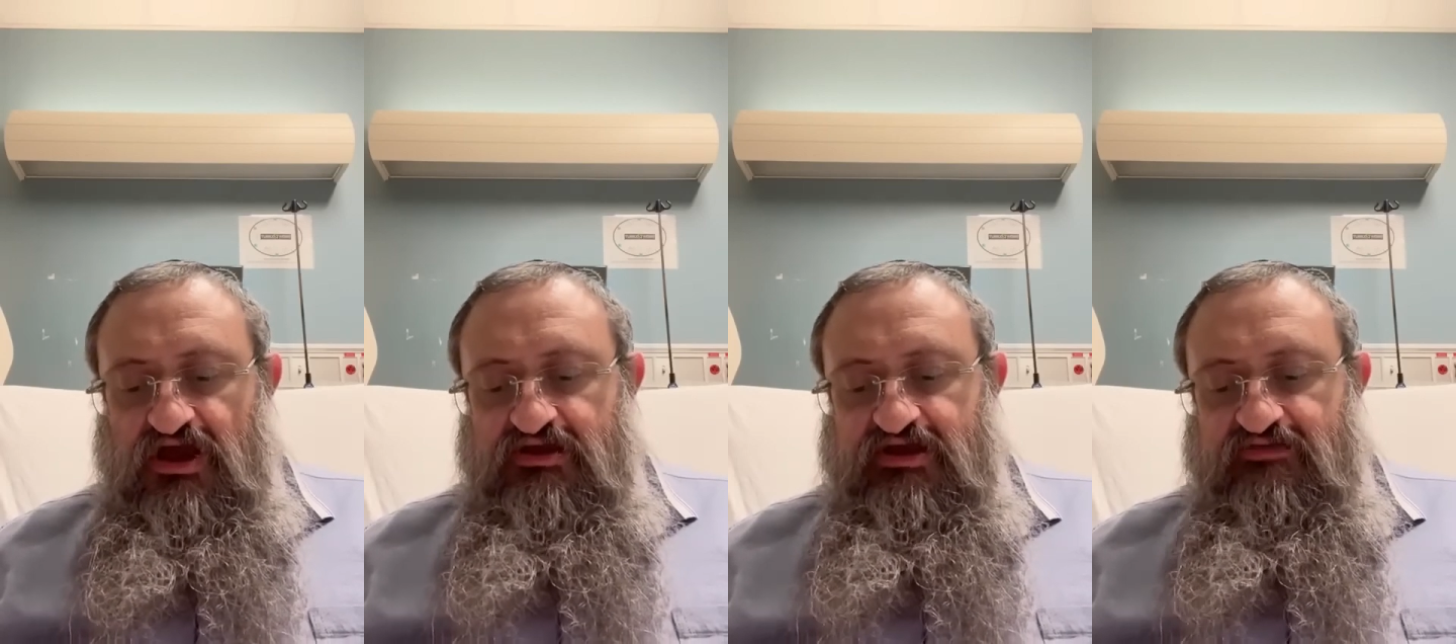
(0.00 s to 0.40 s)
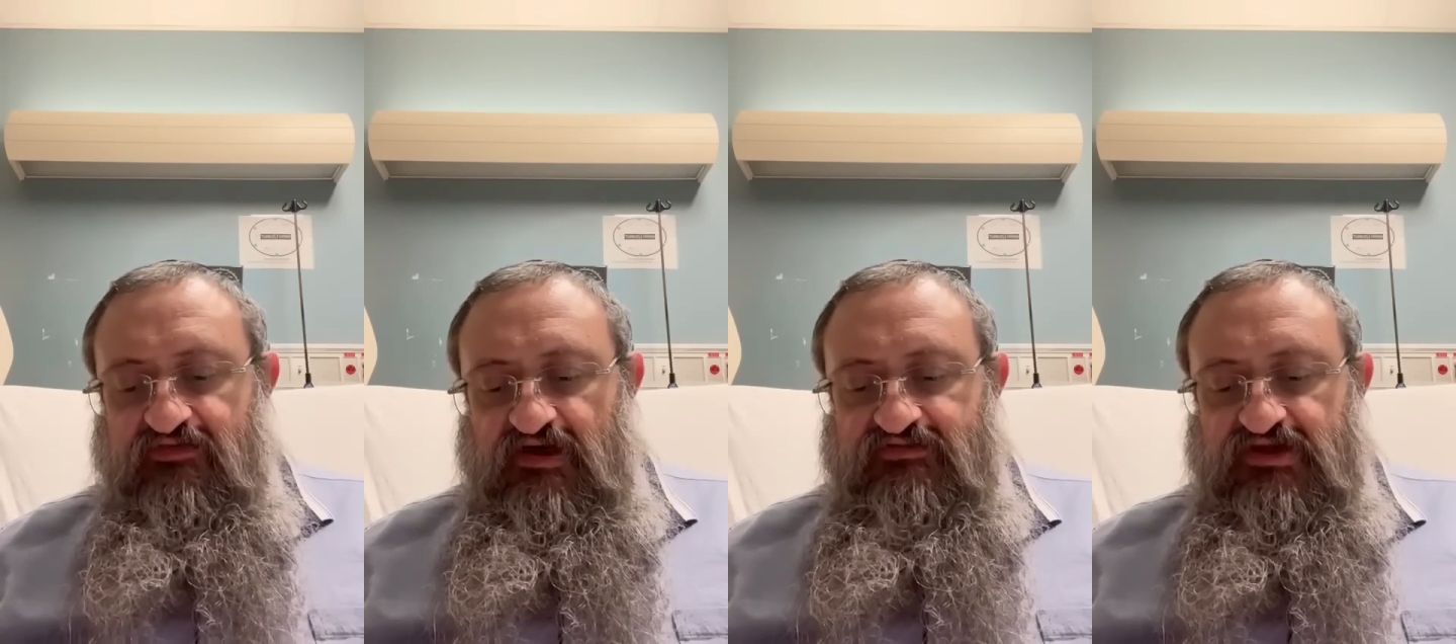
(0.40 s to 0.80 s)
And yet,
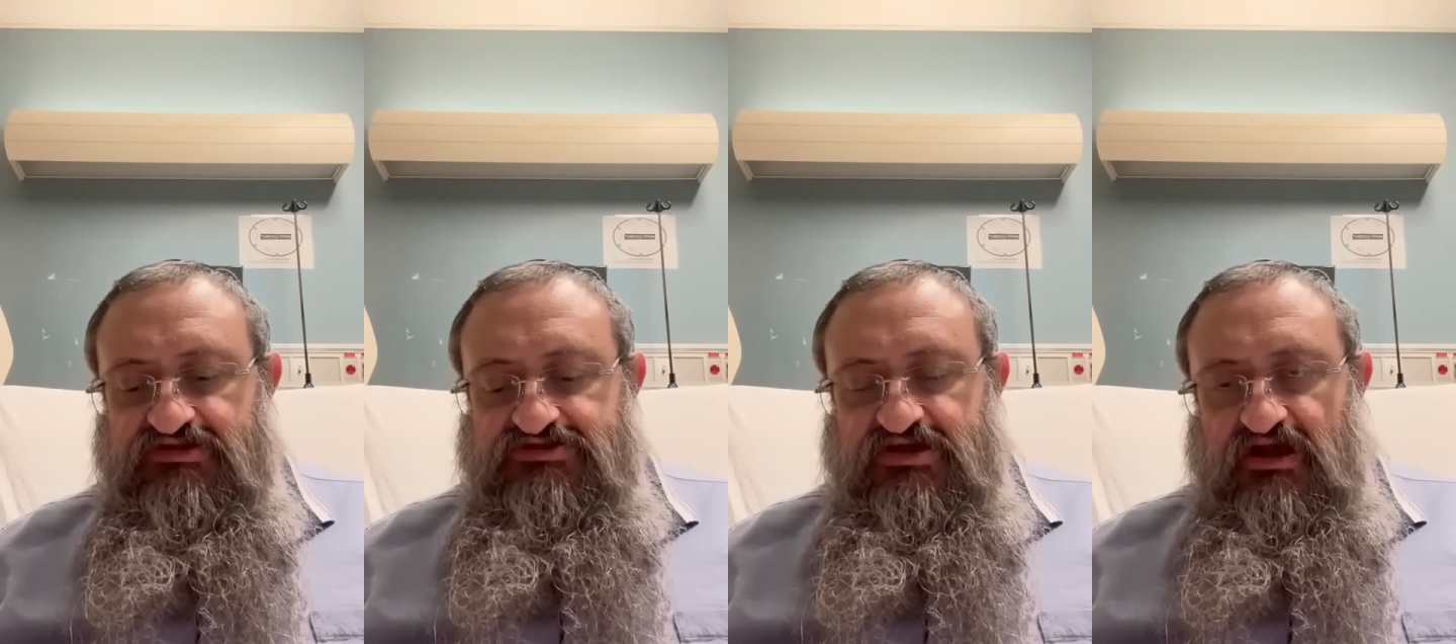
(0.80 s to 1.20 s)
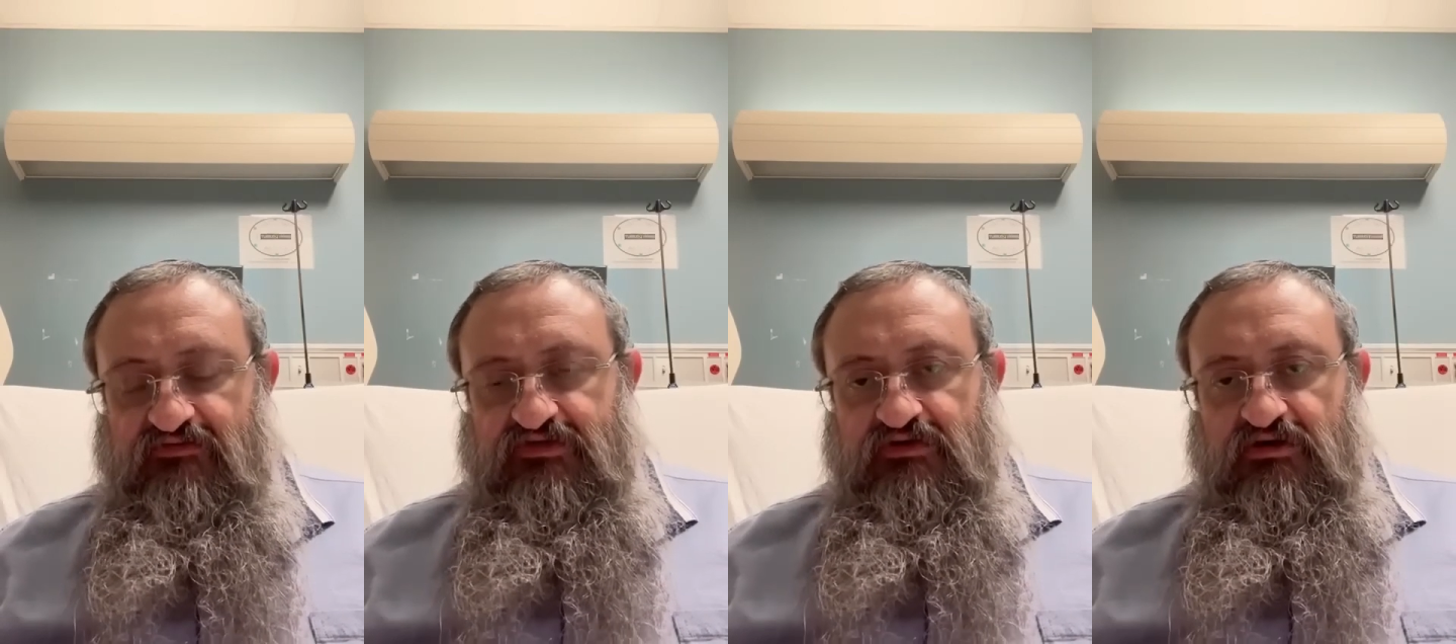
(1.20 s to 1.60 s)
five days
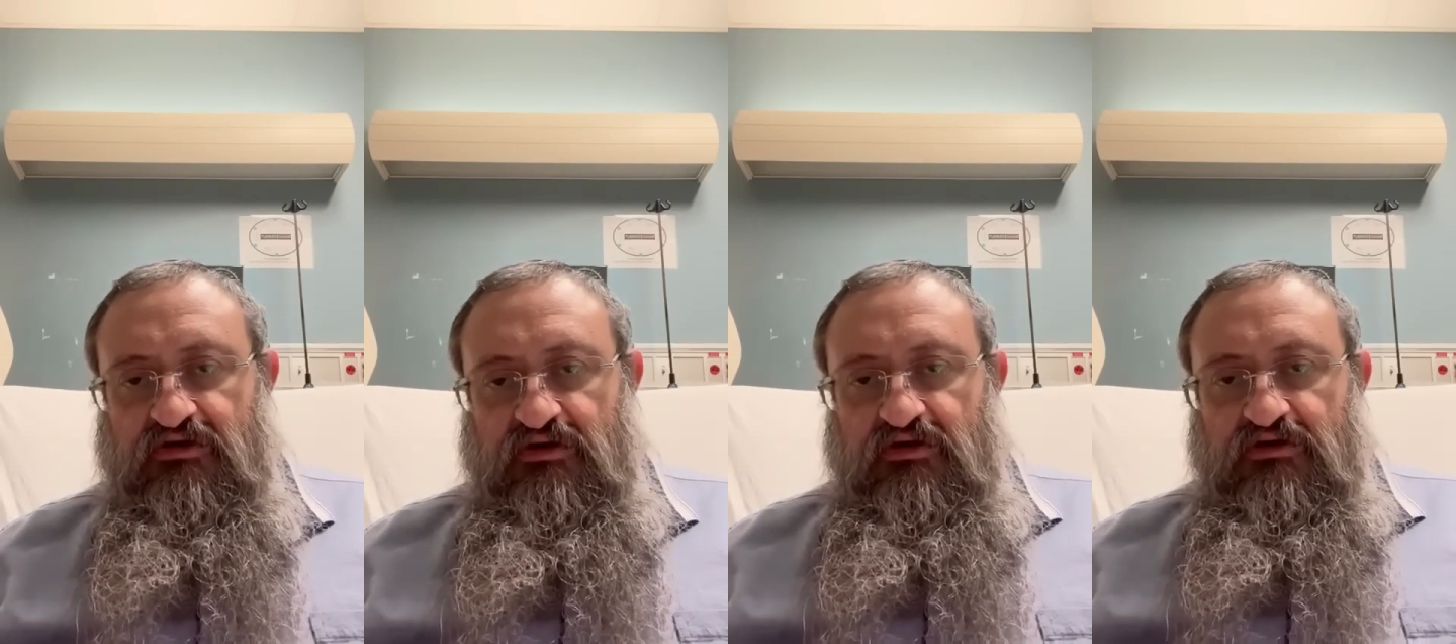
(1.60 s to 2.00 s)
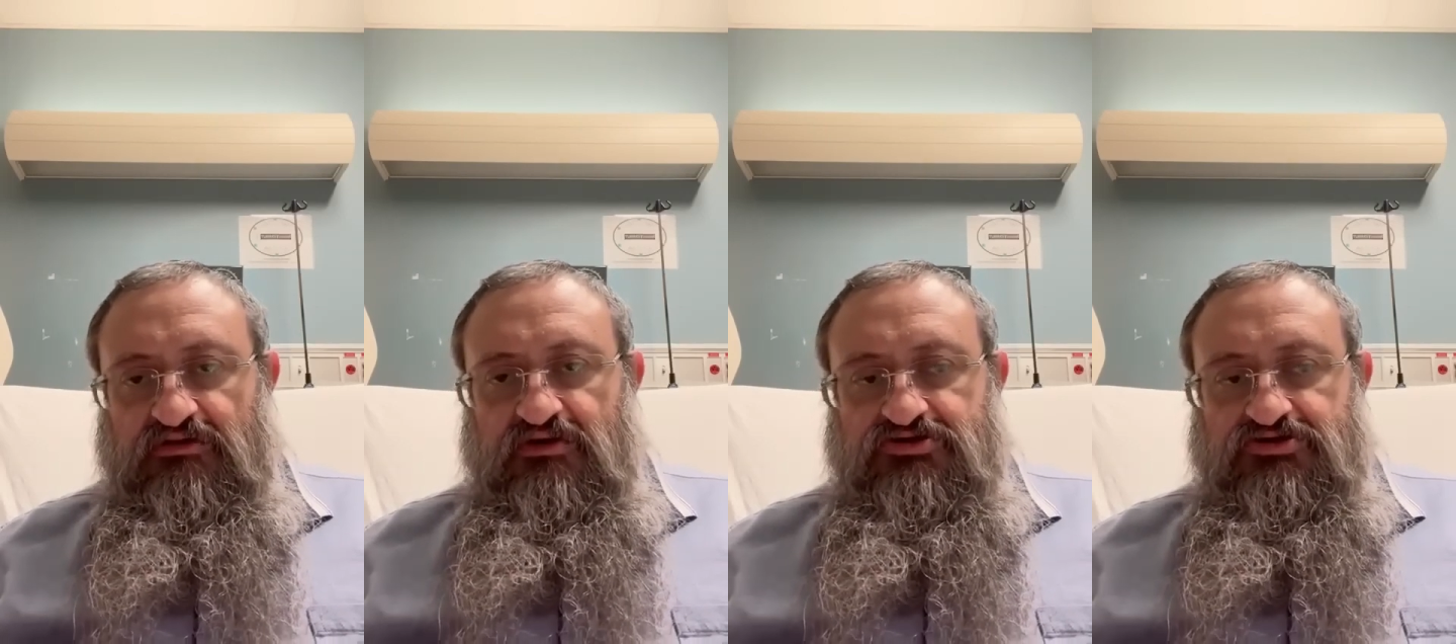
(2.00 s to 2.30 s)
after the